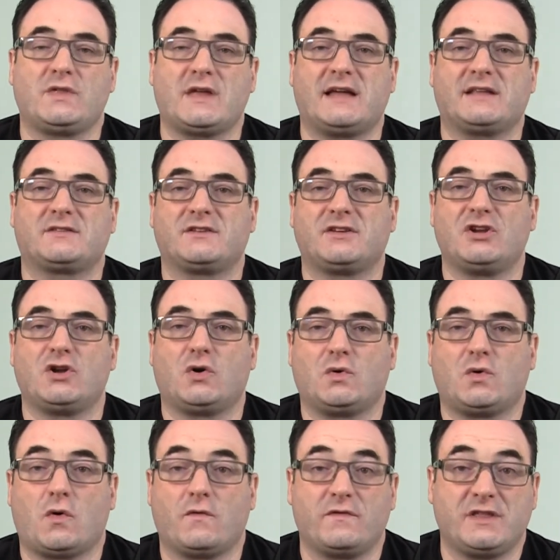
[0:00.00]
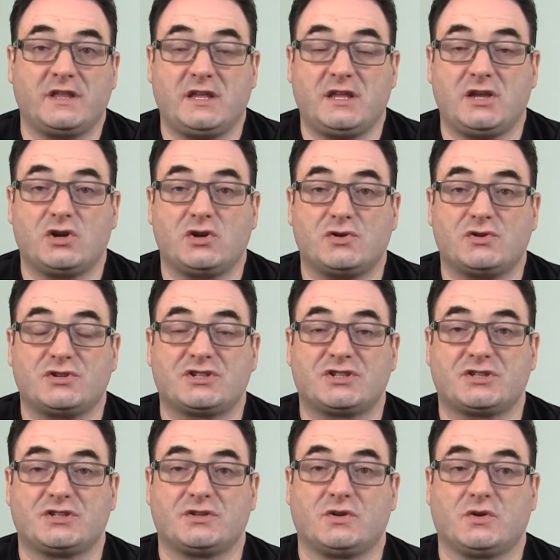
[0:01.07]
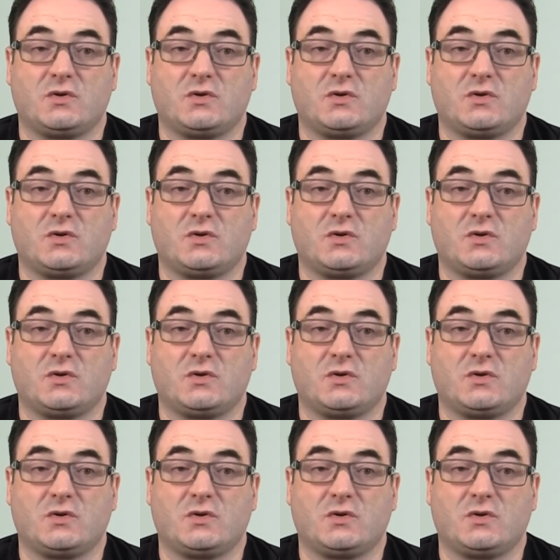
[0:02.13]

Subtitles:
that over the years,